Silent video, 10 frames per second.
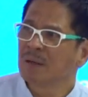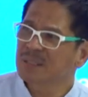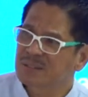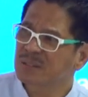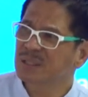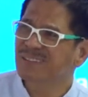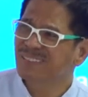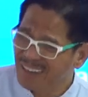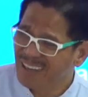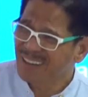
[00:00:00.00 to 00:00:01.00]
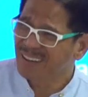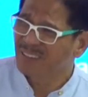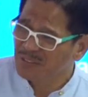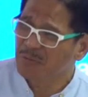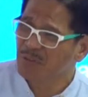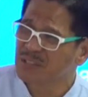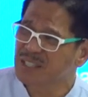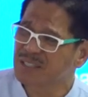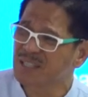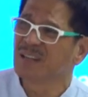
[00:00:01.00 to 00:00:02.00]
That's really, huh? No
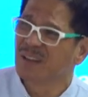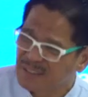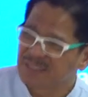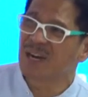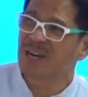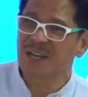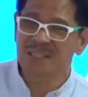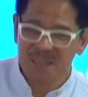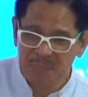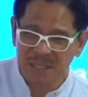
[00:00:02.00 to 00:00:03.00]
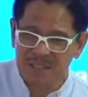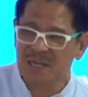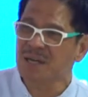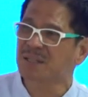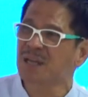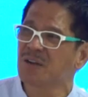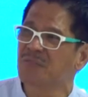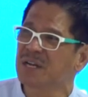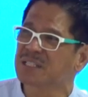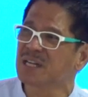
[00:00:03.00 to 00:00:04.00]
4cc? Yeah, and somebody drank the aloe
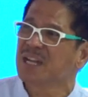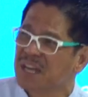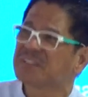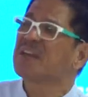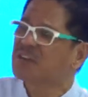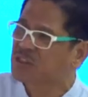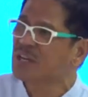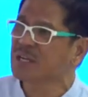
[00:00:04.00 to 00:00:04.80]
vera gel, they return